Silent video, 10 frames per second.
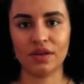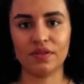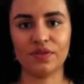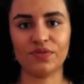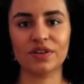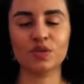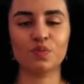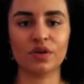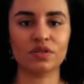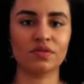the first
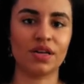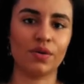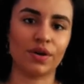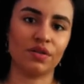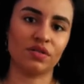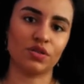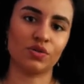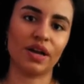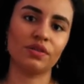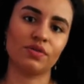person that you are going to
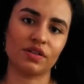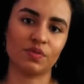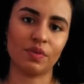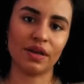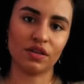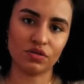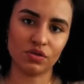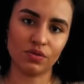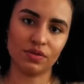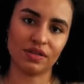try to explain it to
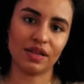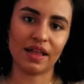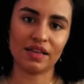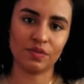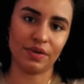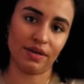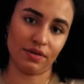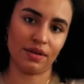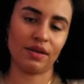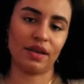is a classmate.
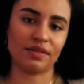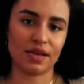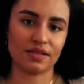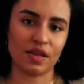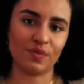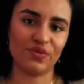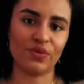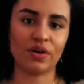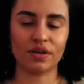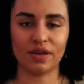And as I said
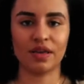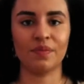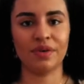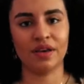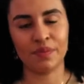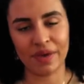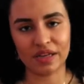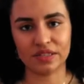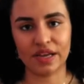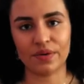before, it can be an
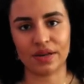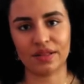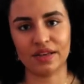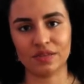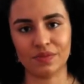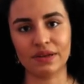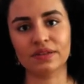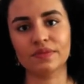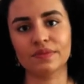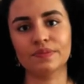imaginary classmate.
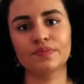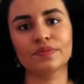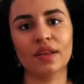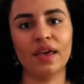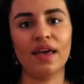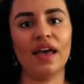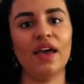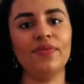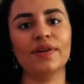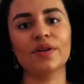
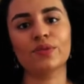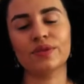After you are